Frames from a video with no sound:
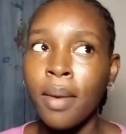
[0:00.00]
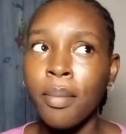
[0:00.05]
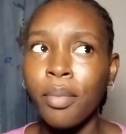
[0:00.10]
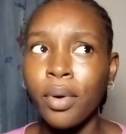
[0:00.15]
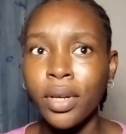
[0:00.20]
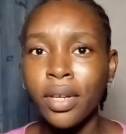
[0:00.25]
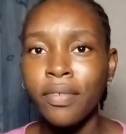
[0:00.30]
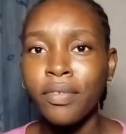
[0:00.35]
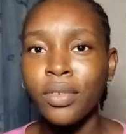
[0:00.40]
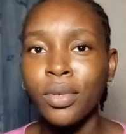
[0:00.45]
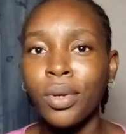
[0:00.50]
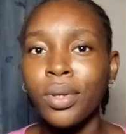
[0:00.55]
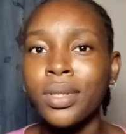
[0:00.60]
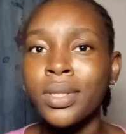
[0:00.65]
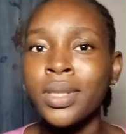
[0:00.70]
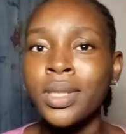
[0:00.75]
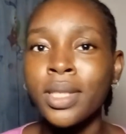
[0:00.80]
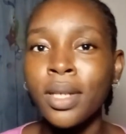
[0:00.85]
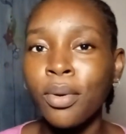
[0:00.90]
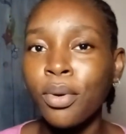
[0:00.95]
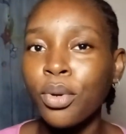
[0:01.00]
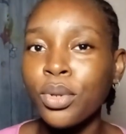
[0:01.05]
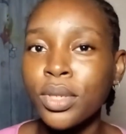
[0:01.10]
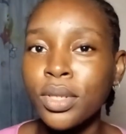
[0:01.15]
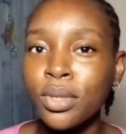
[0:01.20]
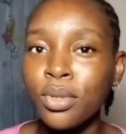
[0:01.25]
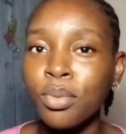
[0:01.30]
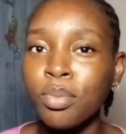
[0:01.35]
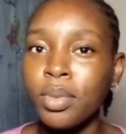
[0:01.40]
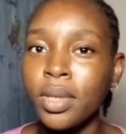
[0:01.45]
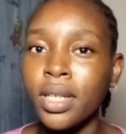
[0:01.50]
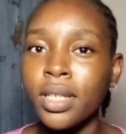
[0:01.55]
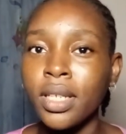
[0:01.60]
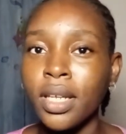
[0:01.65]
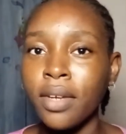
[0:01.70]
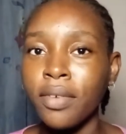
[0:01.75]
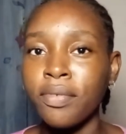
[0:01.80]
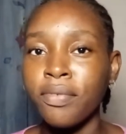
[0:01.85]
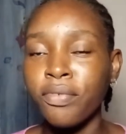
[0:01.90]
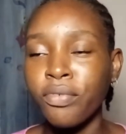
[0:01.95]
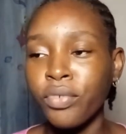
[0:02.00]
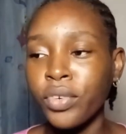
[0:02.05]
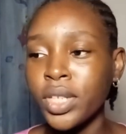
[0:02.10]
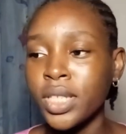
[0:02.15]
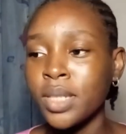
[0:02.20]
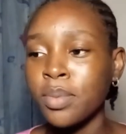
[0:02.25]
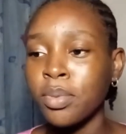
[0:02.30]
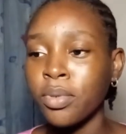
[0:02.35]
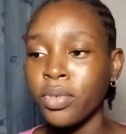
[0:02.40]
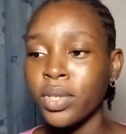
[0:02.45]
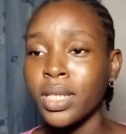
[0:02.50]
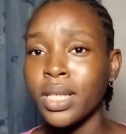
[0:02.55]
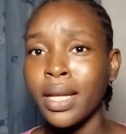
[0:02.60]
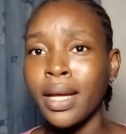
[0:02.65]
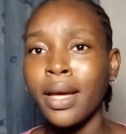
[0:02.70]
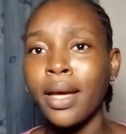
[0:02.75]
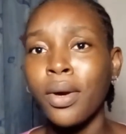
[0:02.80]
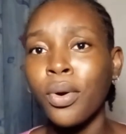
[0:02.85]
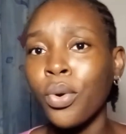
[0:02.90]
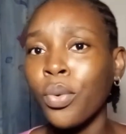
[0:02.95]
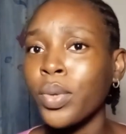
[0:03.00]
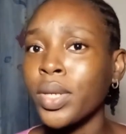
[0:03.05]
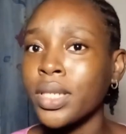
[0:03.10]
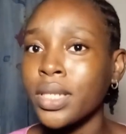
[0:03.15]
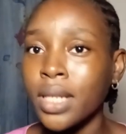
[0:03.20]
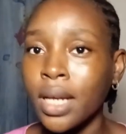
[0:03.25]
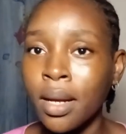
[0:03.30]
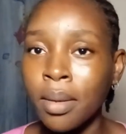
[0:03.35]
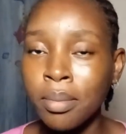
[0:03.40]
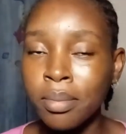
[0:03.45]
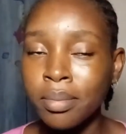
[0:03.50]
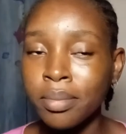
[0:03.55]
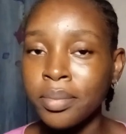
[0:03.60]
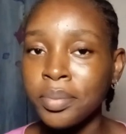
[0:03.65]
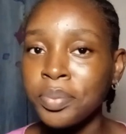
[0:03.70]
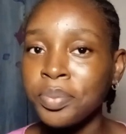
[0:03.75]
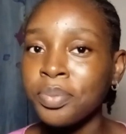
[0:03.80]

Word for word: But if not, I'll continue being a free spirit like I always am.